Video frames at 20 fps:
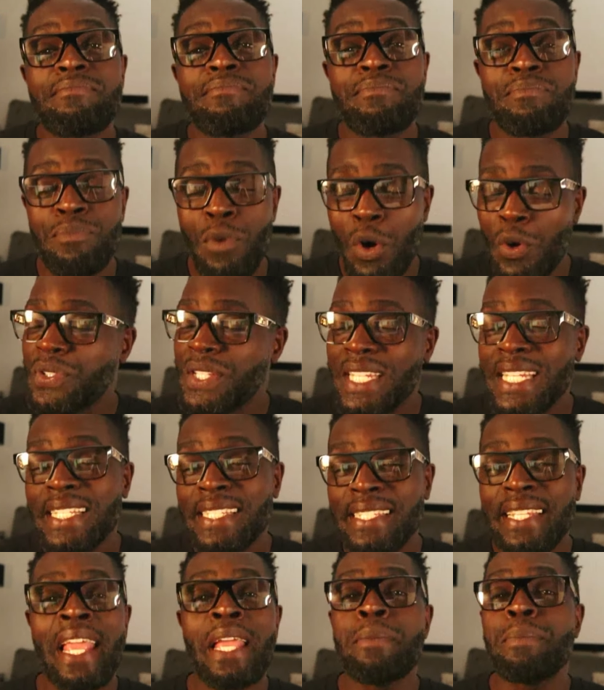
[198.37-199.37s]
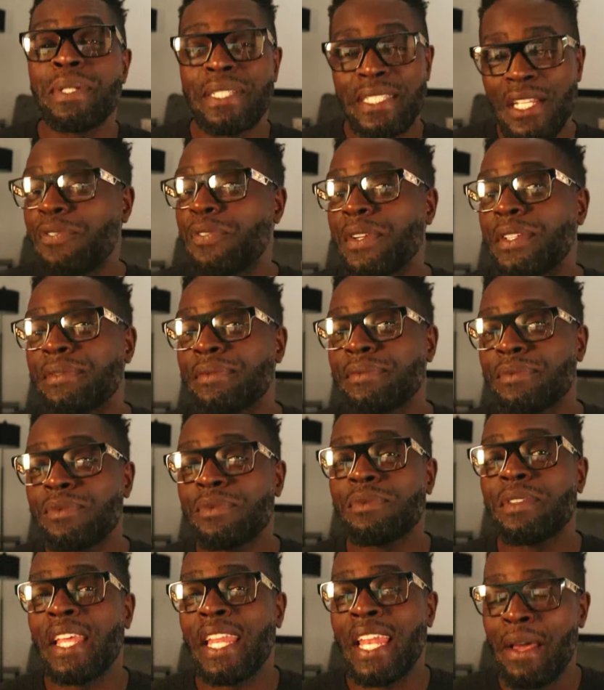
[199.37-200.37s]
Mostly the same, but different.
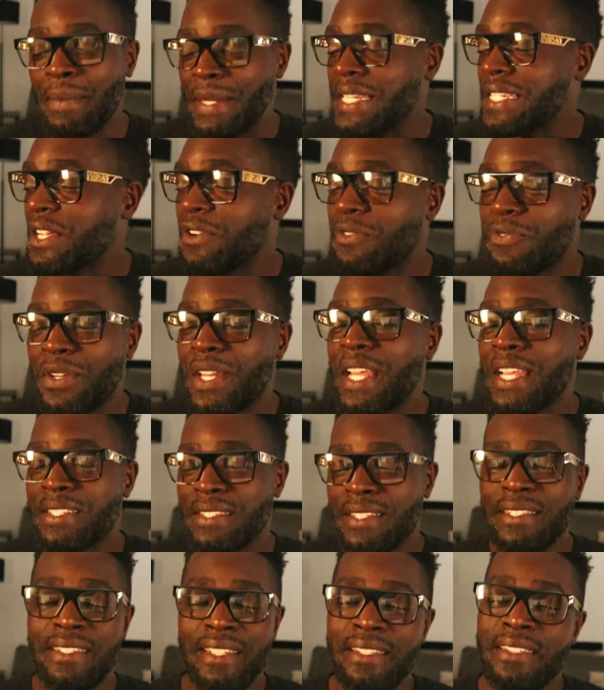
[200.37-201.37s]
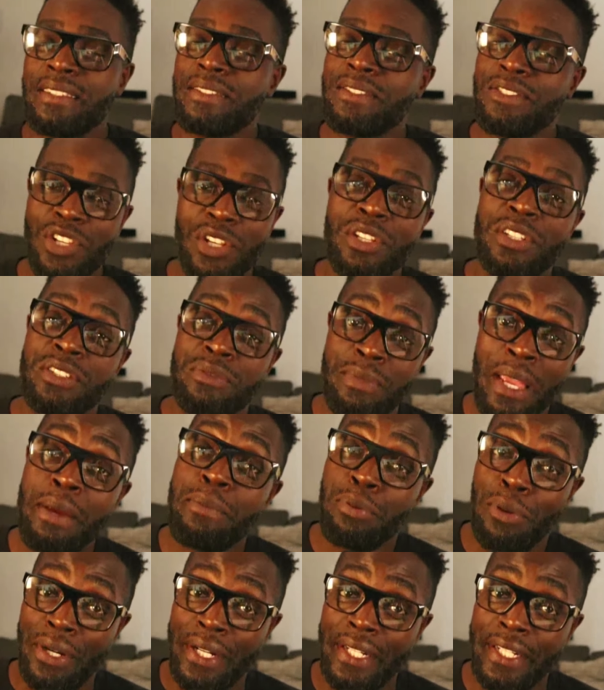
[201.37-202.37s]
And I mean different as in the sense of shit may
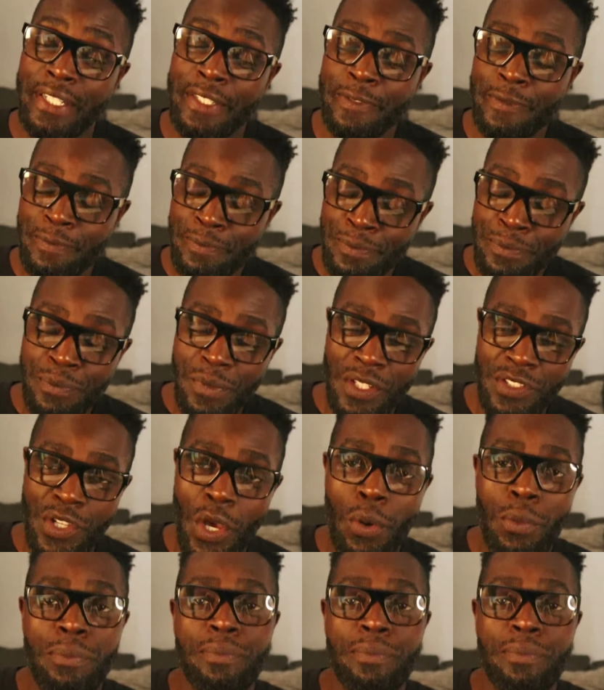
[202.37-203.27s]
break. So